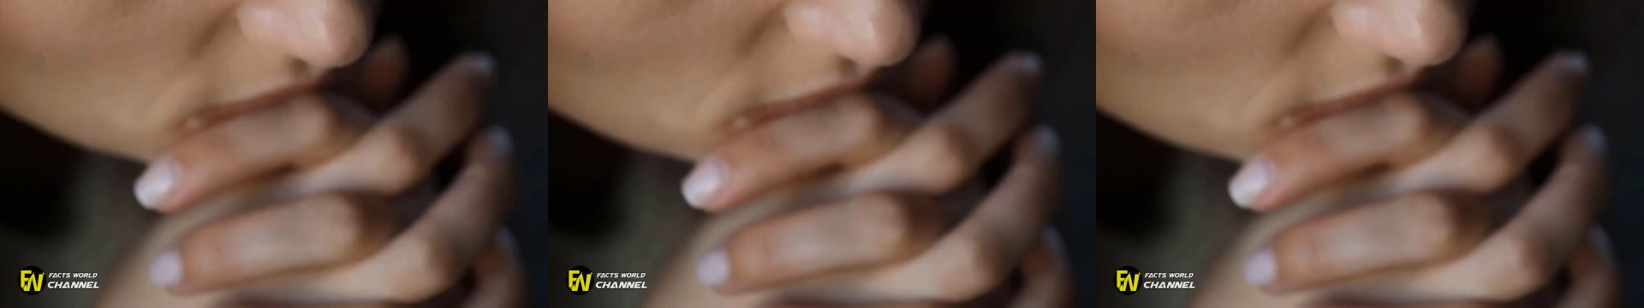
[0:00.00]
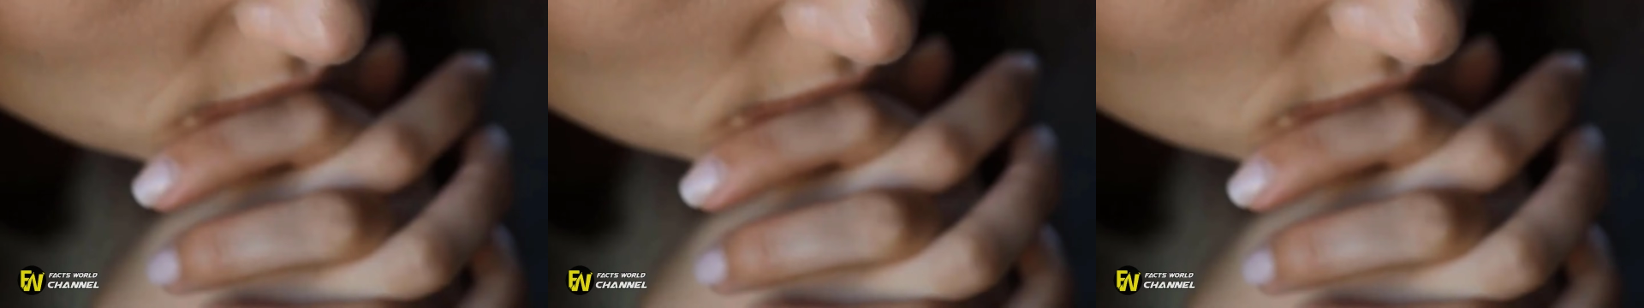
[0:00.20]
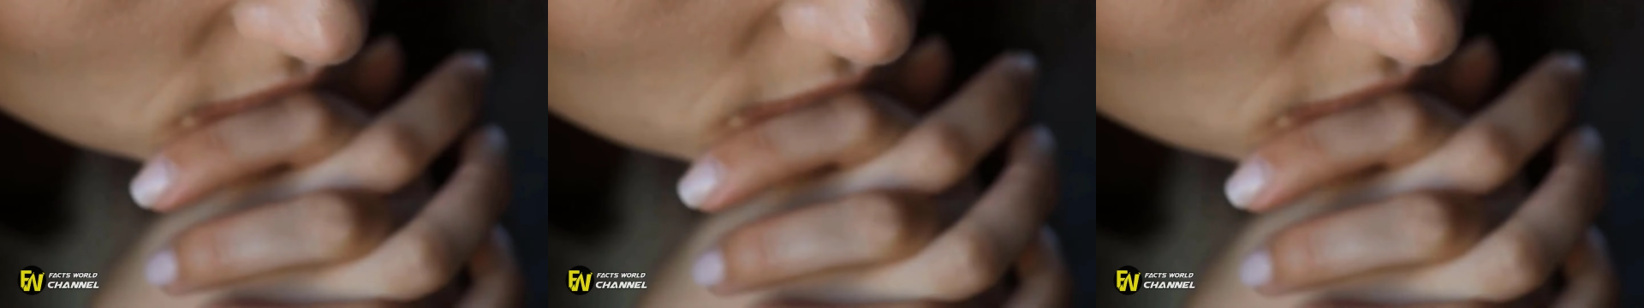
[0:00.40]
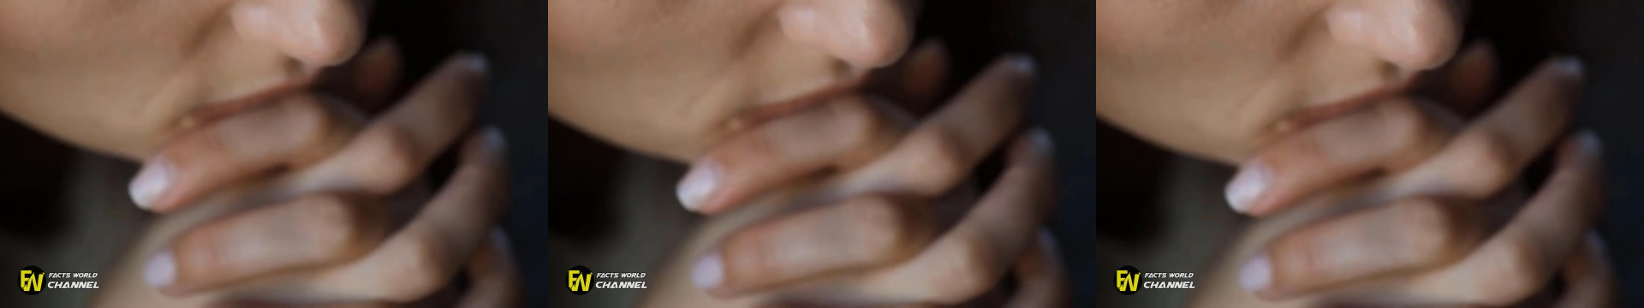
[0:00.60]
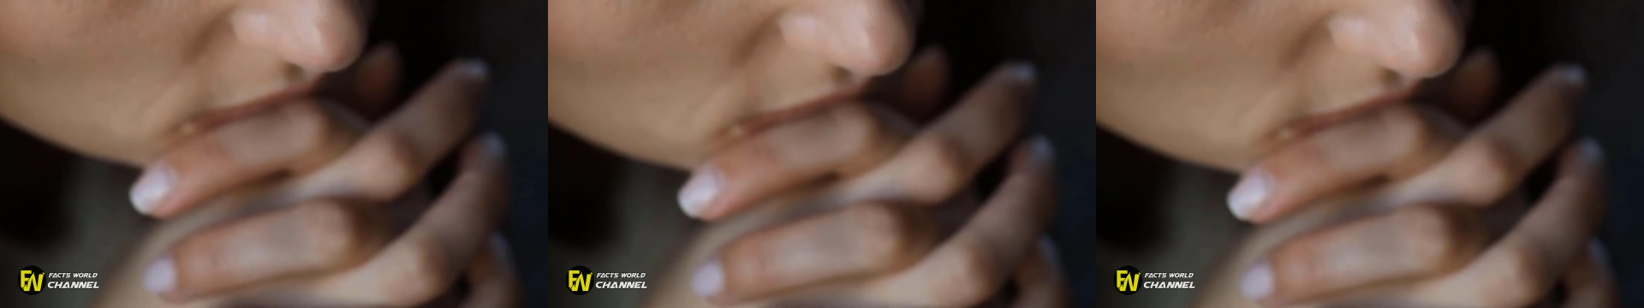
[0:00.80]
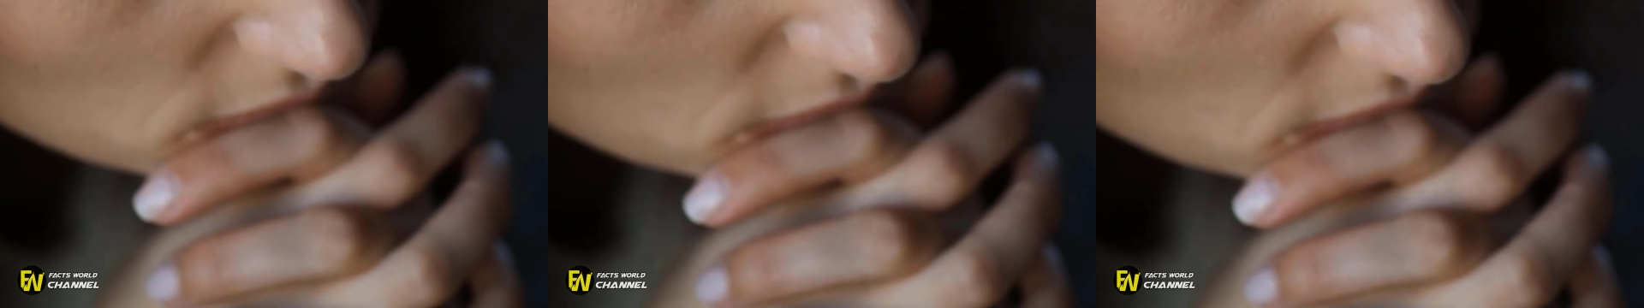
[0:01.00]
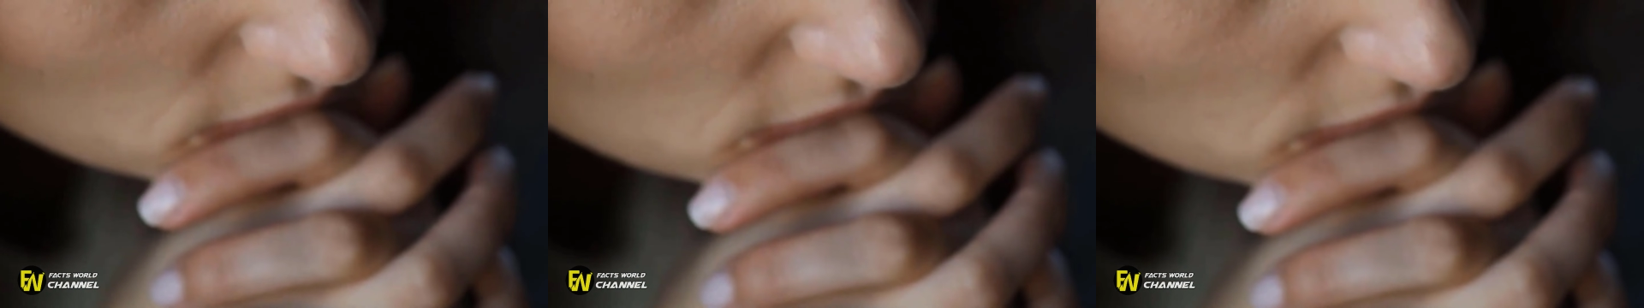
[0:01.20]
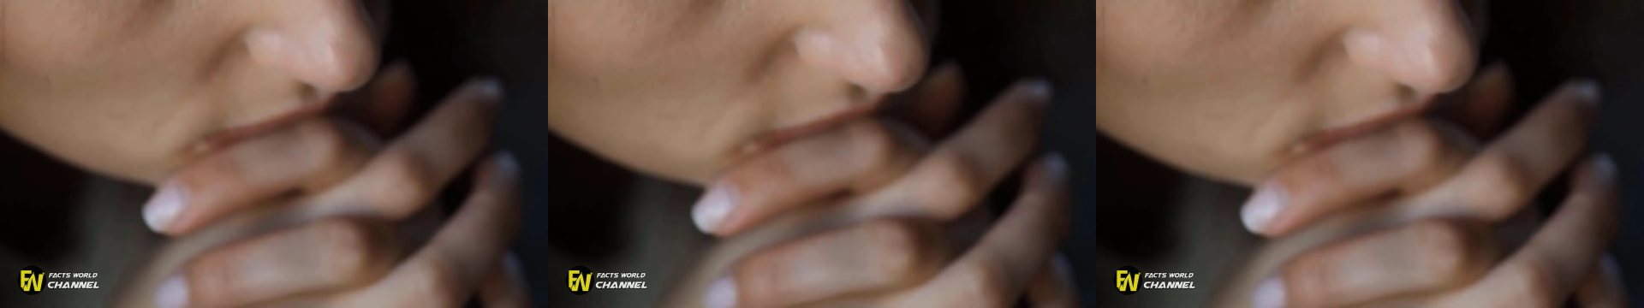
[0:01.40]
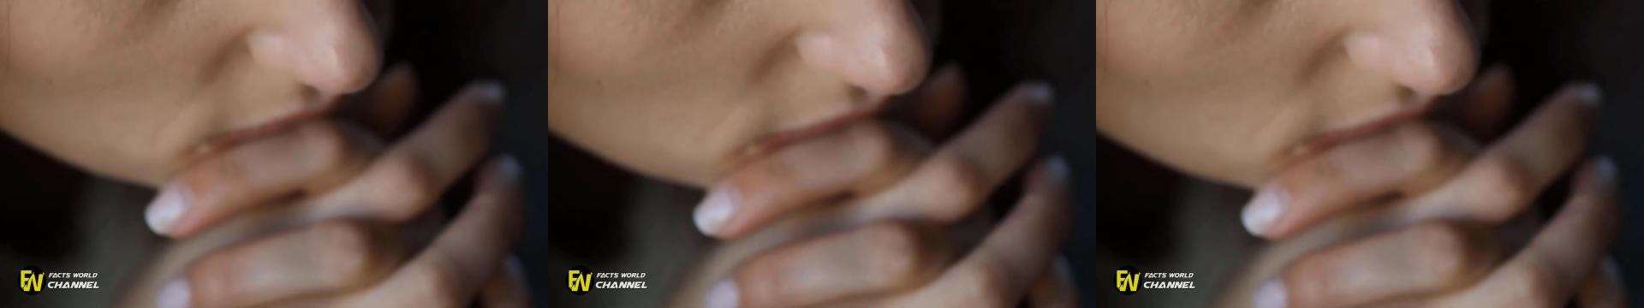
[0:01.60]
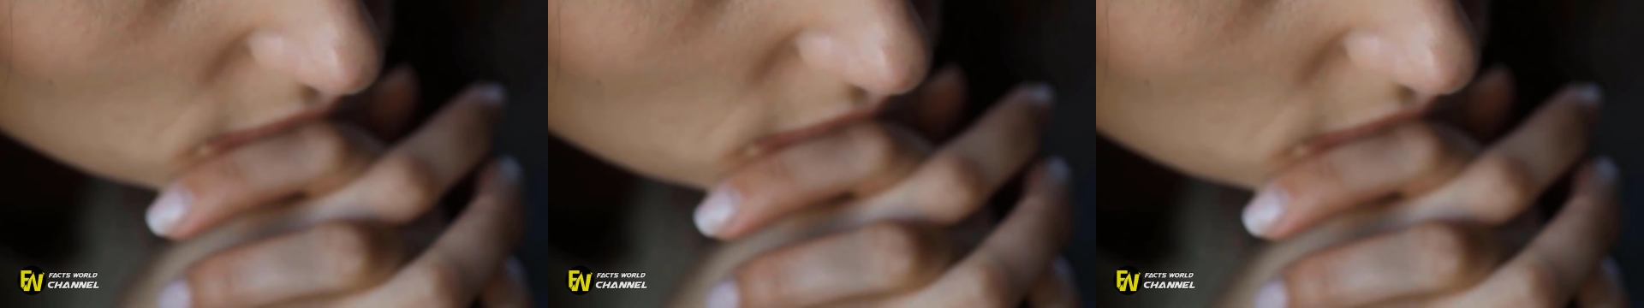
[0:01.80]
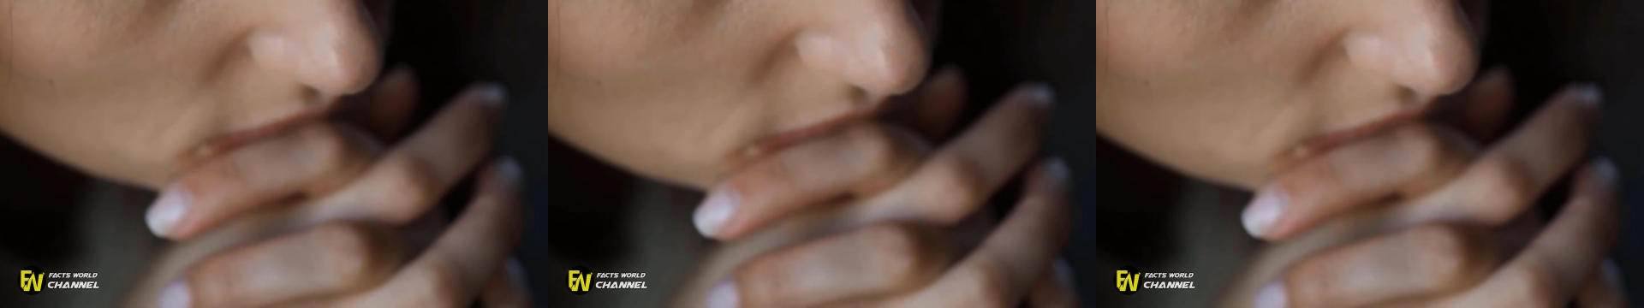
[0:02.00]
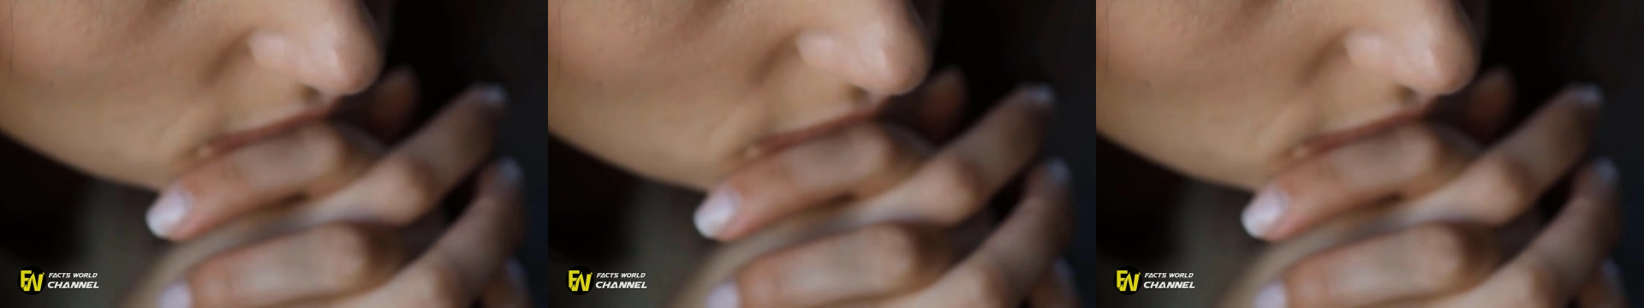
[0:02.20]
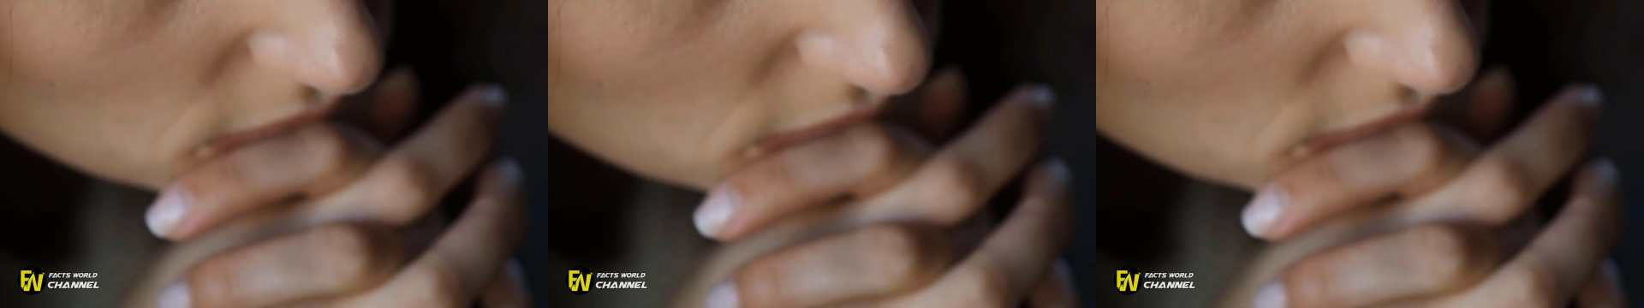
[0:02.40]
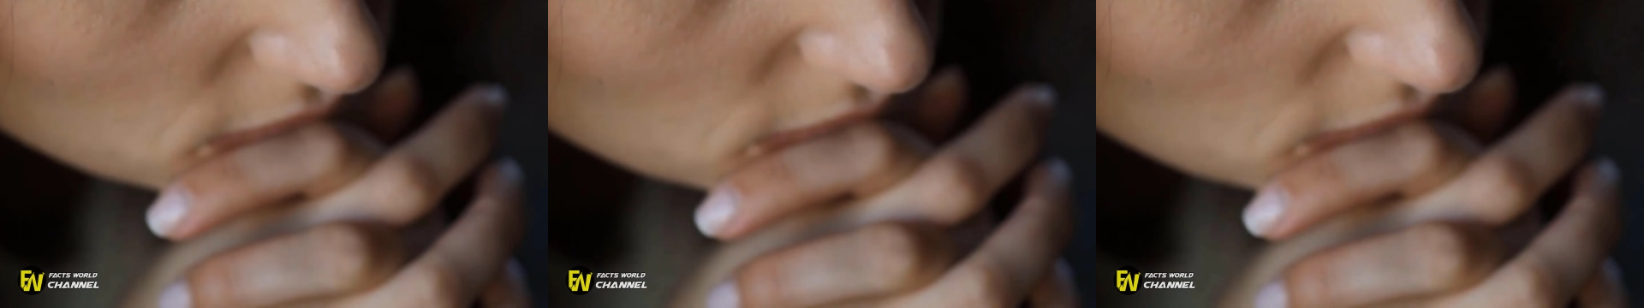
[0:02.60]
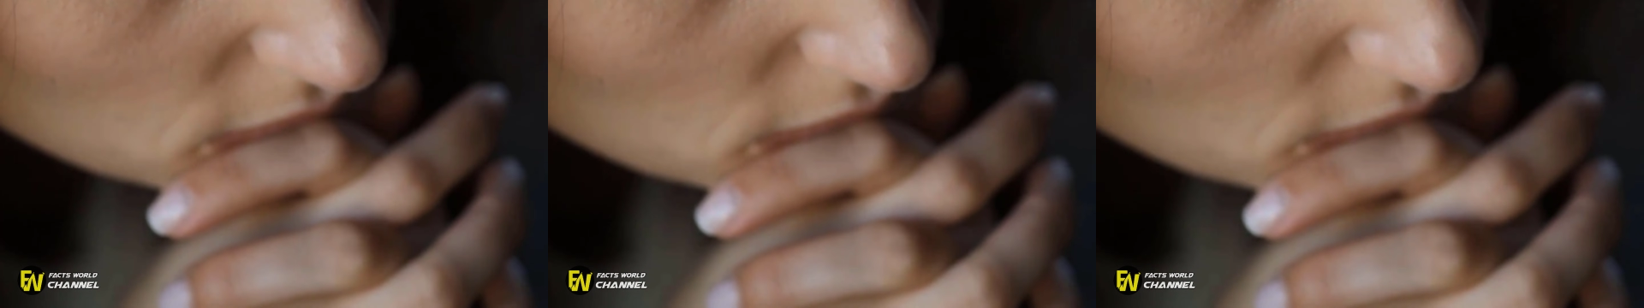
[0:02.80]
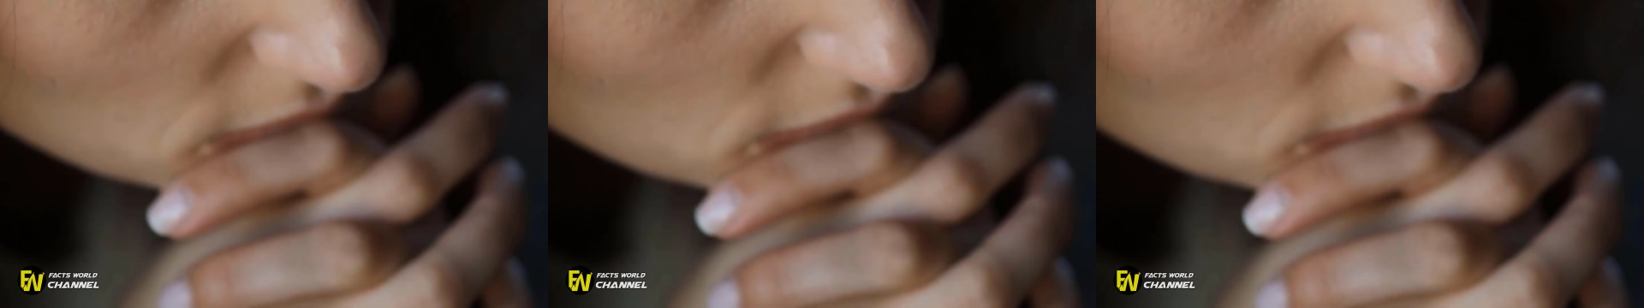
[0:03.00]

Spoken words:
[unreadable: no face in view]